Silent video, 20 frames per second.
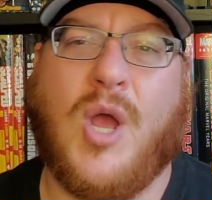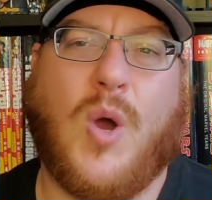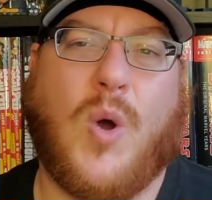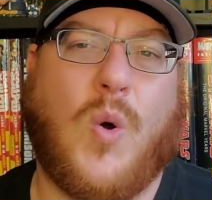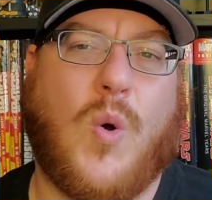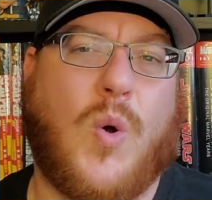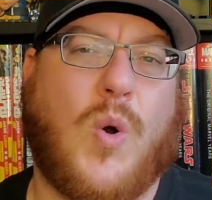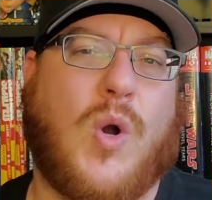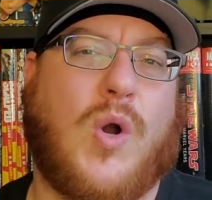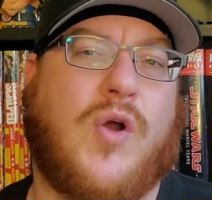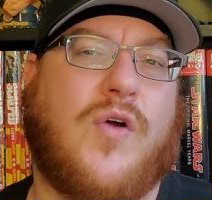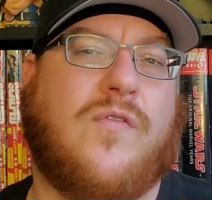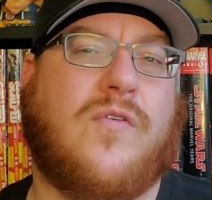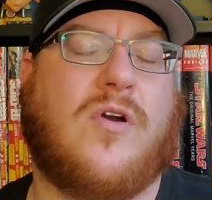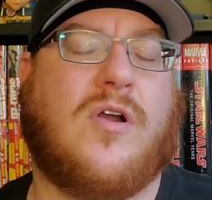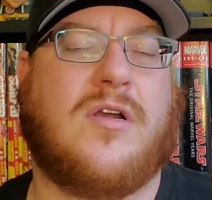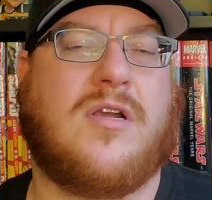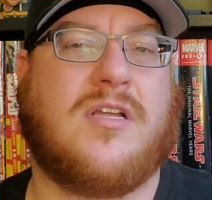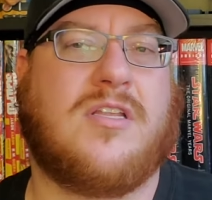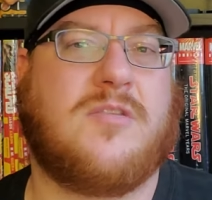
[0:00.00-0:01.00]
or over
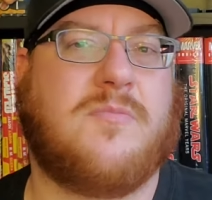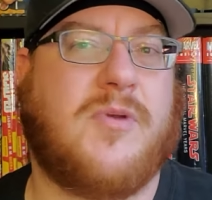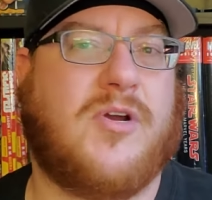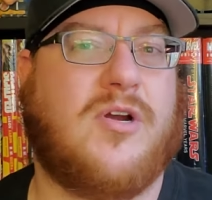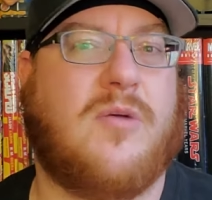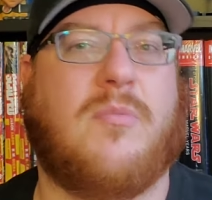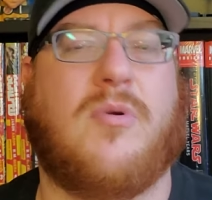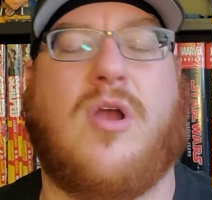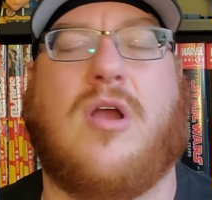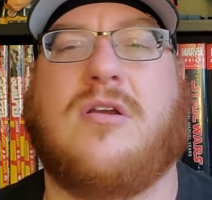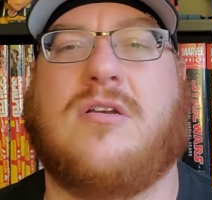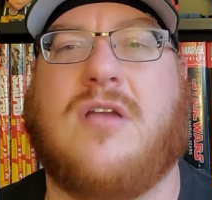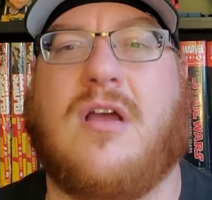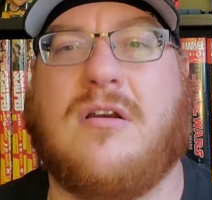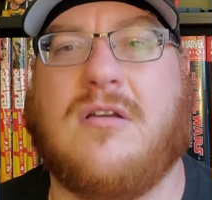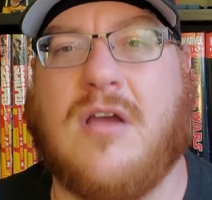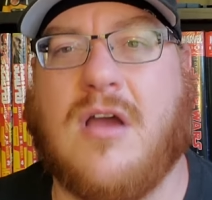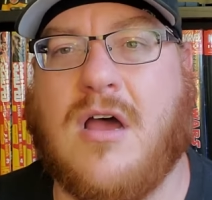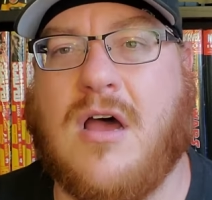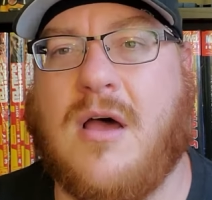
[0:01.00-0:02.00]
on
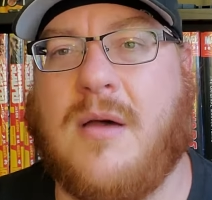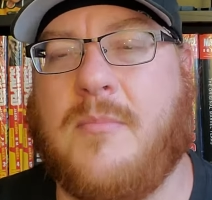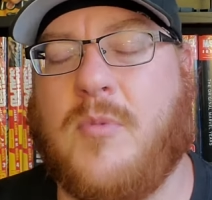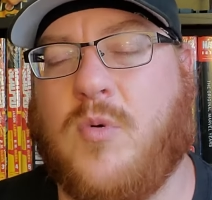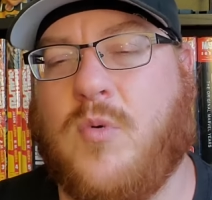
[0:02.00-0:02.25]
conspiratorbrock.com,